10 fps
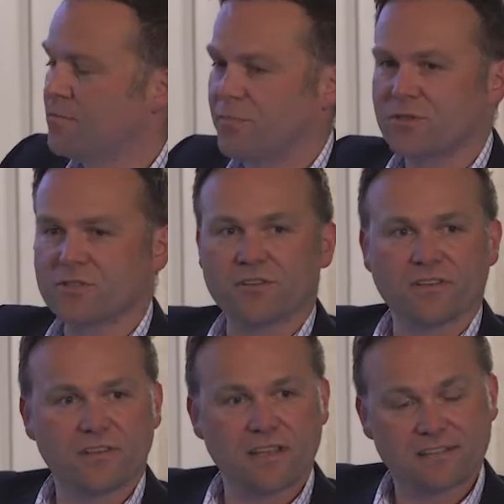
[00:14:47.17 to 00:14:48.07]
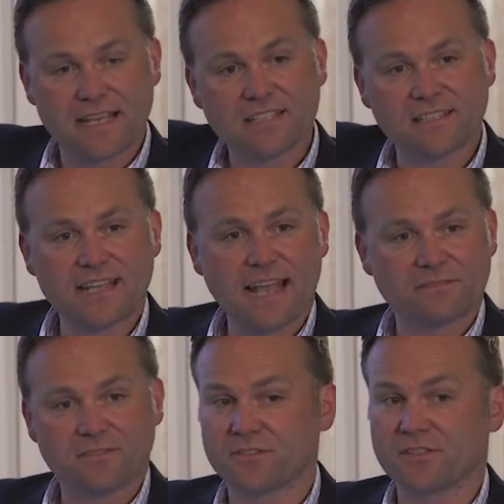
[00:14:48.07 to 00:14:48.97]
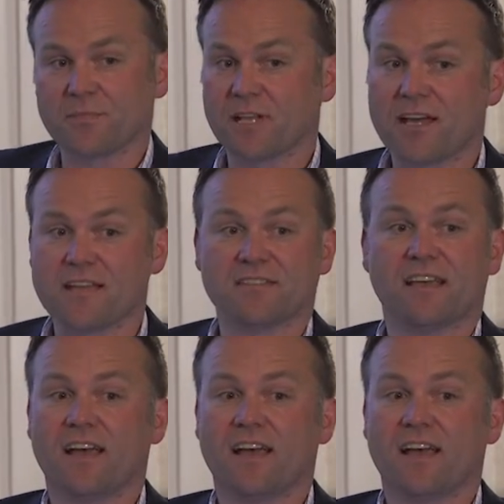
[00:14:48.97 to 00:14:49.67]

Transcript: pushed on it, data out to your suppliers,